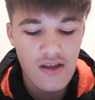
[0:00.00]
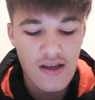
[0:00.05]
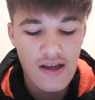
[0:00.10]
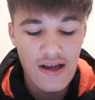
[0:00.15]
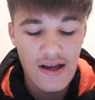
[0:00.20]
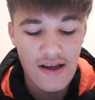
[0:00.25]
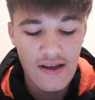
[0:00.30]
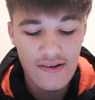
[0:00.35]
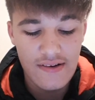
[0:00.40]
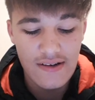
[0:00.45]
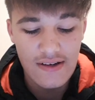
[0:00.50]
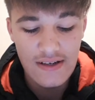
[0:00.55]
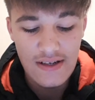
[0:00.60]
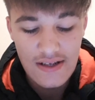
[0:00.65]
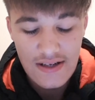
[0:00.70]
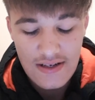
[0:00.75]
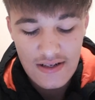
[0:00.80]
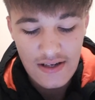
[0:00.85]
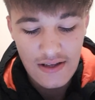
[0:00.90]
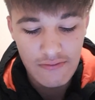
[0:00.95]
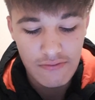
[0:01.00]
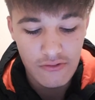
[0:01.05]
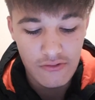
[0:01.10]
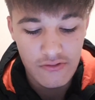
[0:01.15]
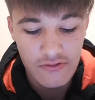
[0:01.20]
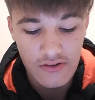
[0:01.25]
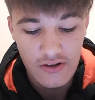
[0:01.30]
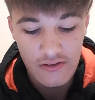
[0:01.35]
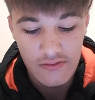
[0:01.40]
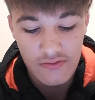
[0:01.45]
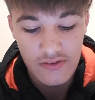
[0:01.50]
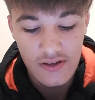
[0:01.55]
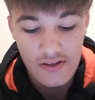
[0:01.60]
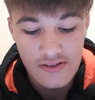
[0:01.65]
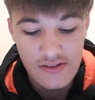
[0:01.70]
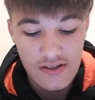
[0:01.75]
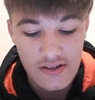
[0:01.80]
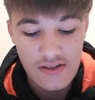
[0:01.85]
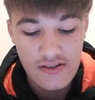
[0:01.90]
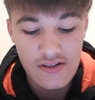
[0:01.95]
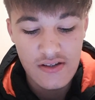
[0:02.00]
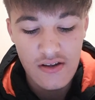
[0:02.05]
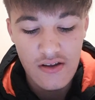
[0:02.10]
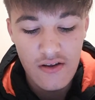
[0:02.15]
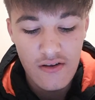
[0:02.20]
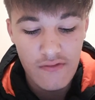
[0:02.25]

At an elite level for athletics,